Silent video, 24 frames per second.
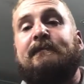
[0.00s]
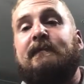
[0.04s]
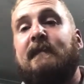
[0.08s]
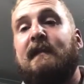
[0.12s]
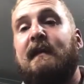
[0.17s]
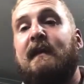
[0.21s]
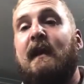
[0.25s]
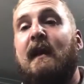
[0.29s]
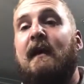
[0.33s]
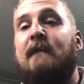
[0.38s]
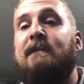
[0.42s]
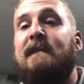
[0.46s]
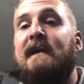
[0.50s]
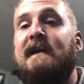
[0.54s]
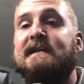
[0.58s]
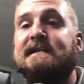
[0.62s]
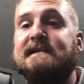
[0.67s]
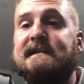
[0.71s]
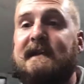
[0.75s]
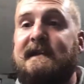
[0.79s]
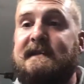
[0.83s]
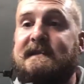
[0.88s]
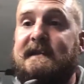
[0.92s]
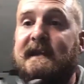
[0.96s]
Combat
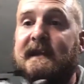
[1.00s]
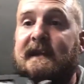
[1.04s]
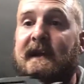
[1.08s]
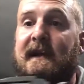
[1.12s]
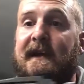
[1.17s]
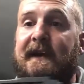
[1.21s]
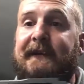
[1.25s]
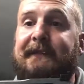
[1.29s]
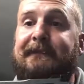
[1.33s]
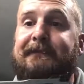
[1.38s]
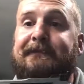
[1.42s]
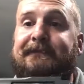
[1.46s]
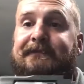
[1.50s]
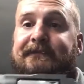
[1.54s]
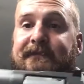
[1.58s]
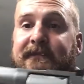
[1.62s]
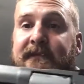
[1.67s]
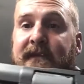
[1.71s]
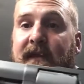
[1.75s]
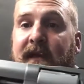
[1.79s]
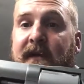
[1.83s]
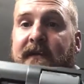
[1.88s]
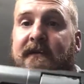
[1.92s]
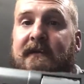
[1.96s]
69.
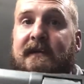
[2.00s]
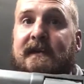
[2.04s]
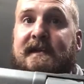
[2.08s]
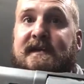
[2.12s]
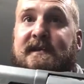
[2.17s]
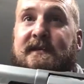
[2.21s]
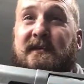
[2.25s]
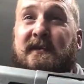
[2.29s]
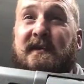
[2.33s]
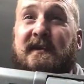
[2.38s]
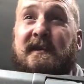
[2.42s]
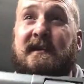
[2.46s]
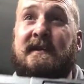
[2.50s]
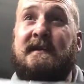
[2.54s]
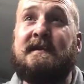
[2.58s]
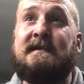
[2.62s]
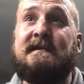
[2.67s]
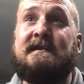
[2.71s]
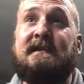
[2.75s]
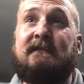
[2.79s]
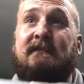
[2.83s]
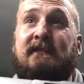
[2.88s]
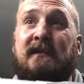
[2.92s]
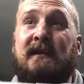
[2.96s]
This
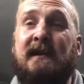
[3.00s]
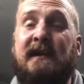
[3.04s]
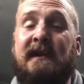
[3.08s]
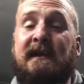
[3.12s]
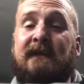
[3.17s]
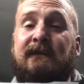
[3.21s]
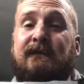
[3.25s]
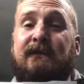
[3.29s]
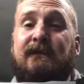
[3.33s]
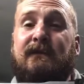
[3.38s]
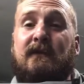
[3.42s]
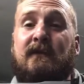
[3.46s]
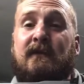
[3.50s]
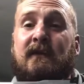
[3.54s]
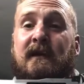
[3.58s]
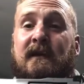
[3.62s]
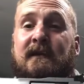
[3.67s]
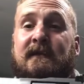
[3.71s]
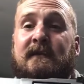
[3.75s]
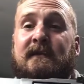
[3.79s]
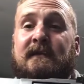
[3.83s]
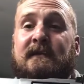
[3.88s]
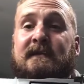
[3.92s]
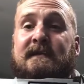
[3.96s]
was, I believe,
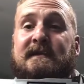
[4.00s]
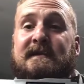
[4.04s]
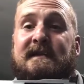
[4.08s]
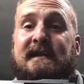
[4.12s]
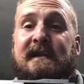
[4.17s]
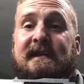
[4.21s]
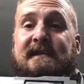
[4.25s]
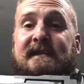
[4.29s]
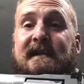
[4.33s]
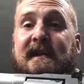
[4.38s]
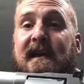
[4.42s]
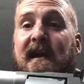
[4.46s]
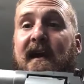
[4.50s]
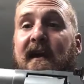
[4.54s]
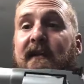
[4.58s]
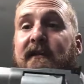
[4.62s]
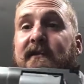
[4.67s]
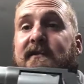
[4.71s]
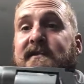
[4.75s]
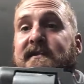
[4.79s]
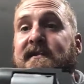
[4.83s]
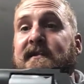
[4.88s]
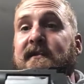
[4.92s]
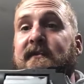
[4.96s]

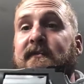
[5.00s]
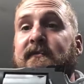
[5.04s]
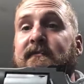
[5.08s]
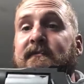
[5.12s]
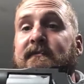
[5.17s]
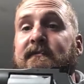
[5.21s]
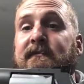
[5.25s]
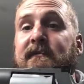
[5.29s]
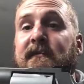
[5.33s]
$460 new.